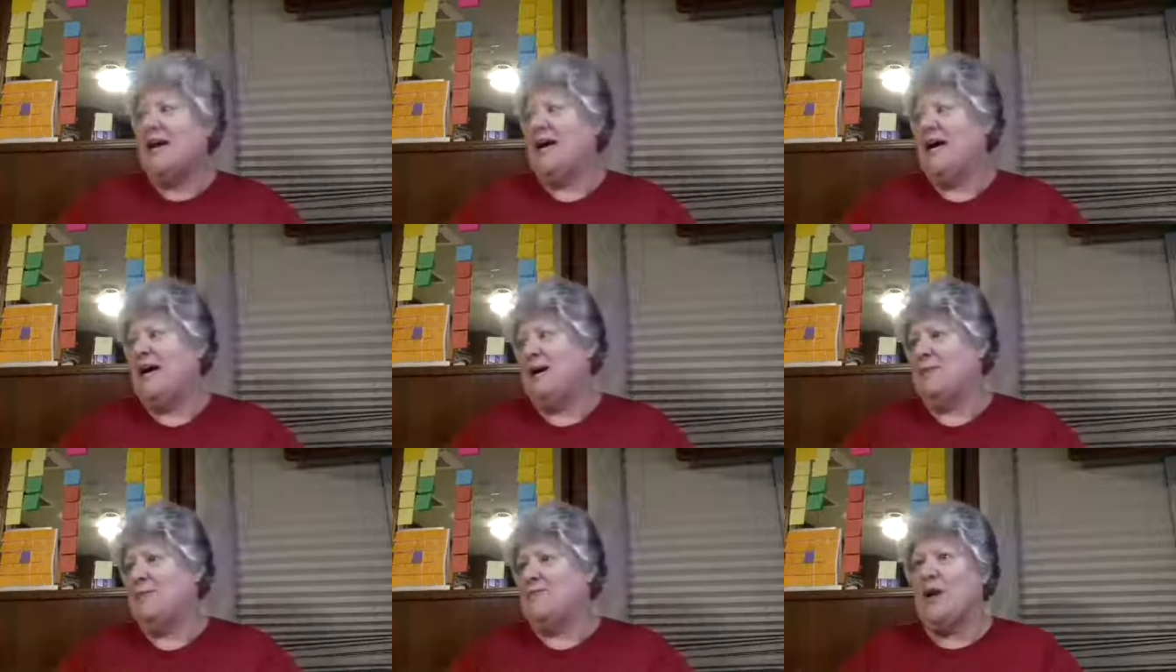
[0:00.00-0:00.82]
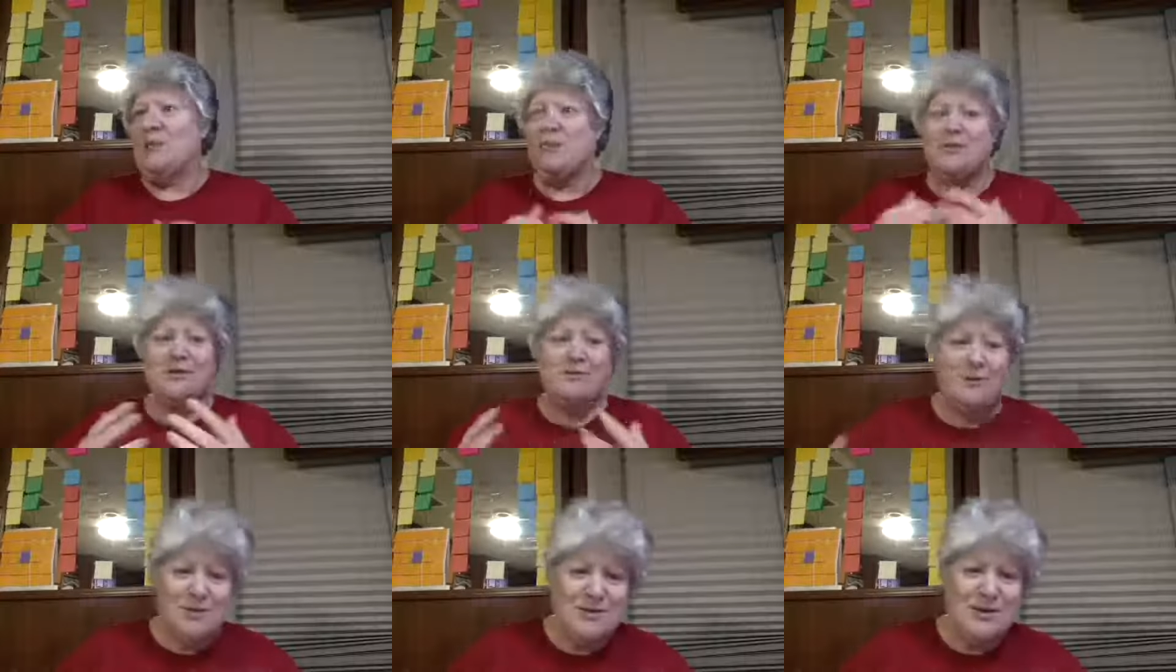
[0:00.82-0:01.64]
I put some
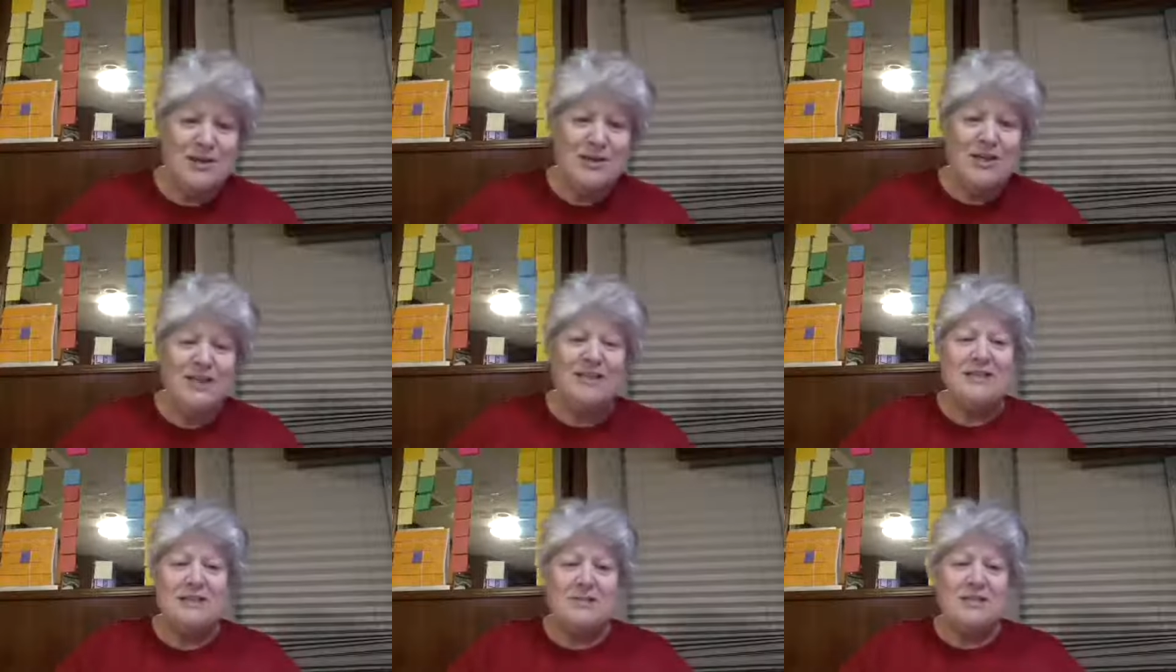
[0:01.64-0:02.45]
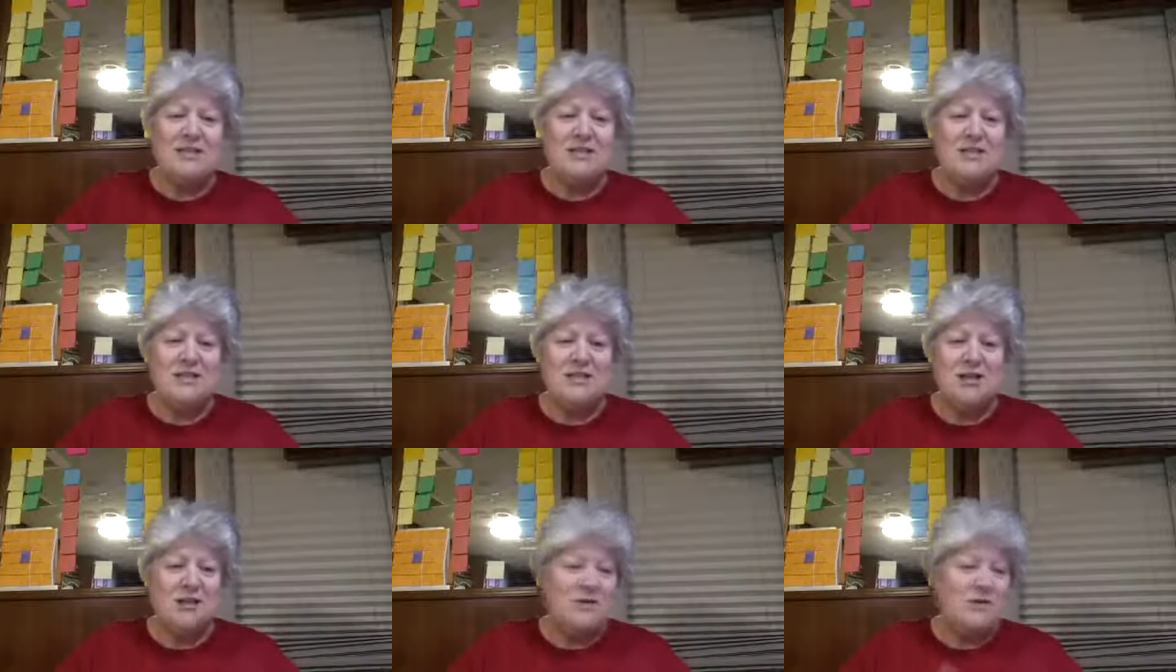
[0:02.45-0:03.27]
music on. Somebody suggested I
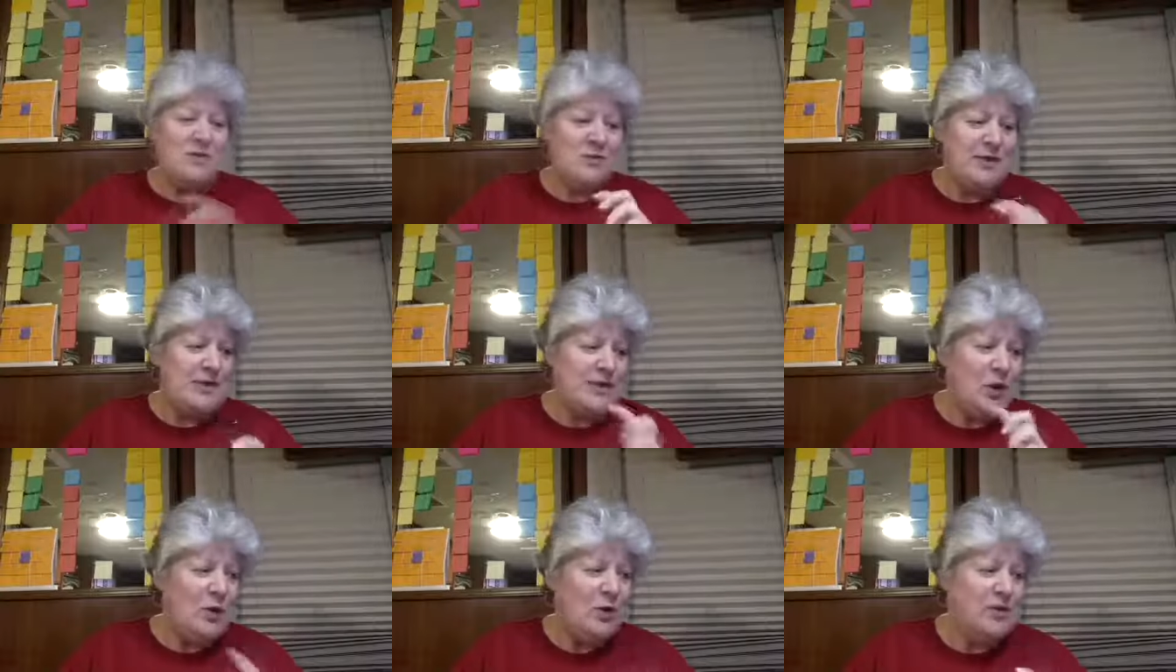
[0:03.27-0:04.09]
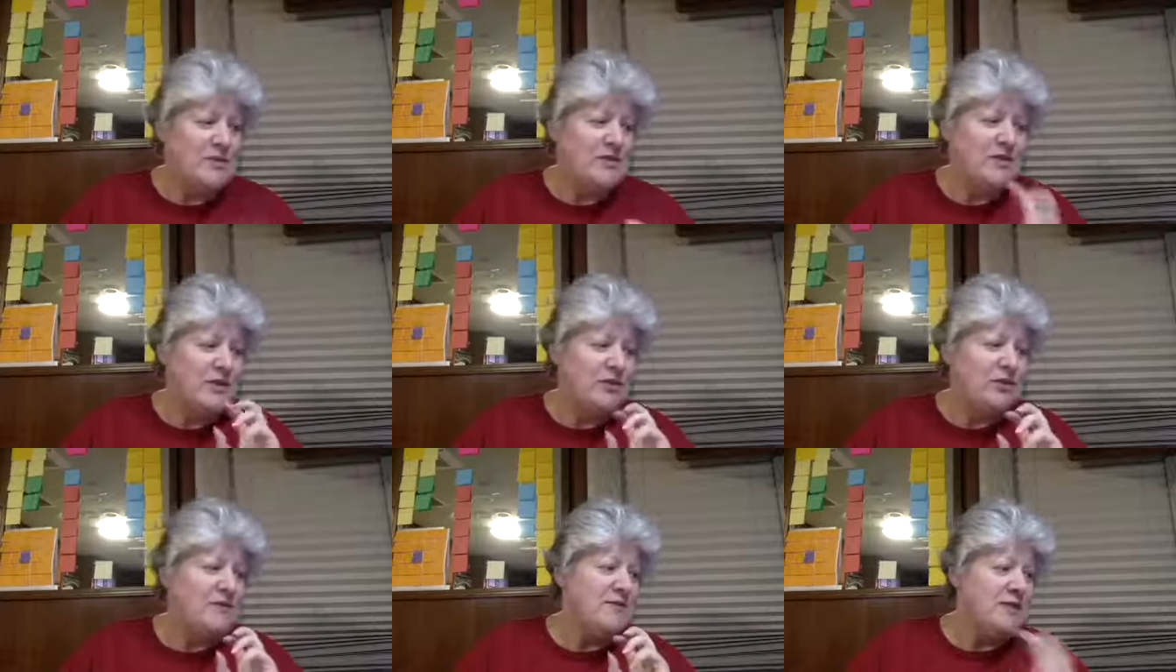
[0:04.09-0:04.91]
use Serenity oil since I
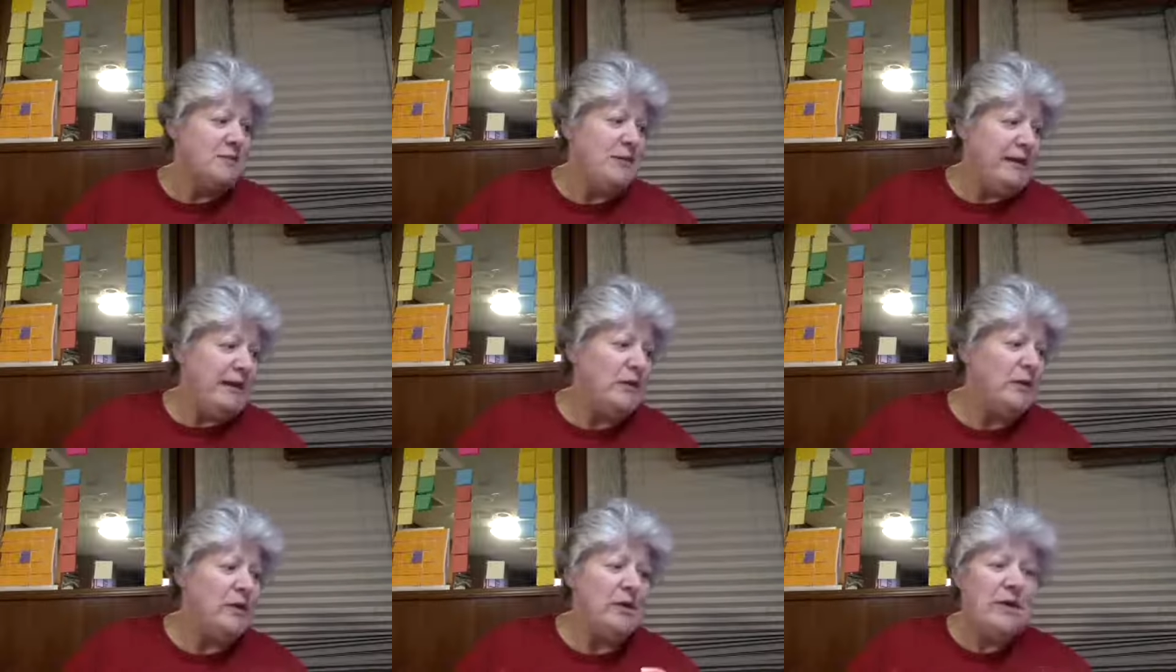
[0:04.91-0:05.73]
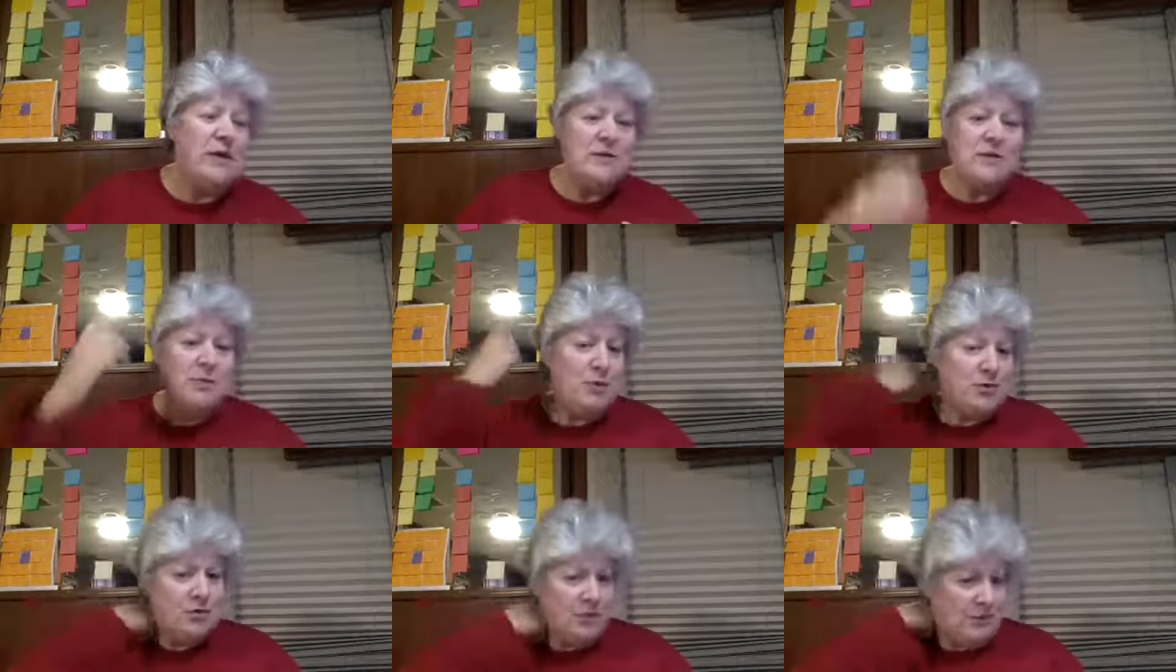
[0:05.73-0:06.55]
don't have CBD oil. So I put a
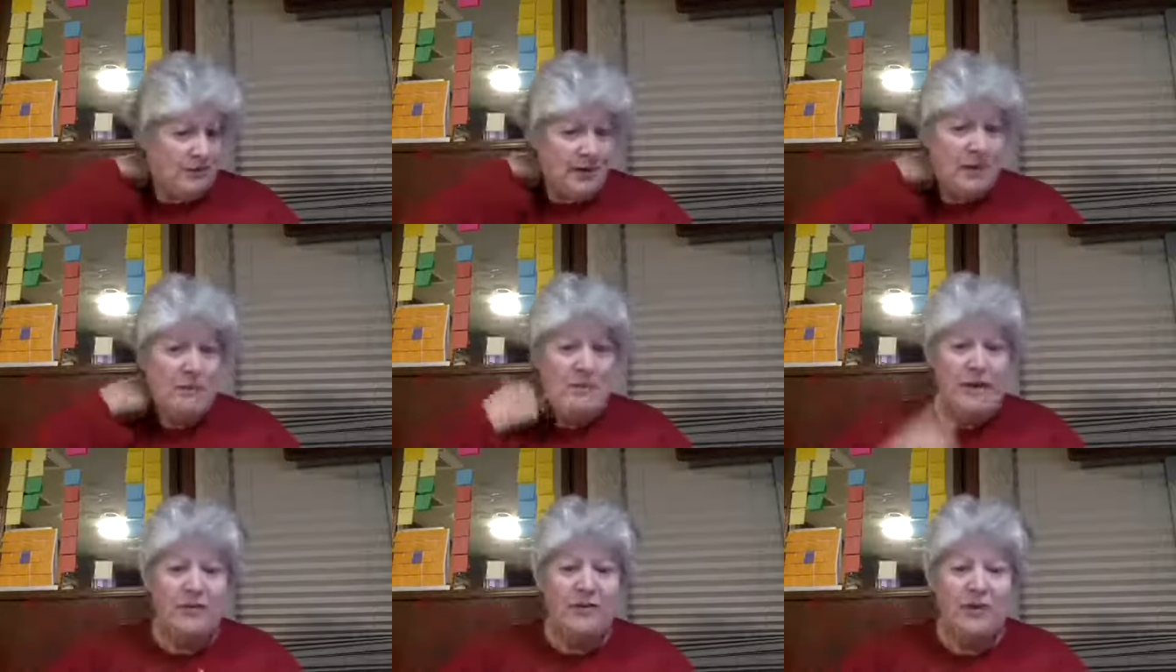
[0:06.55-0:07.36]
drop of that on the back of her,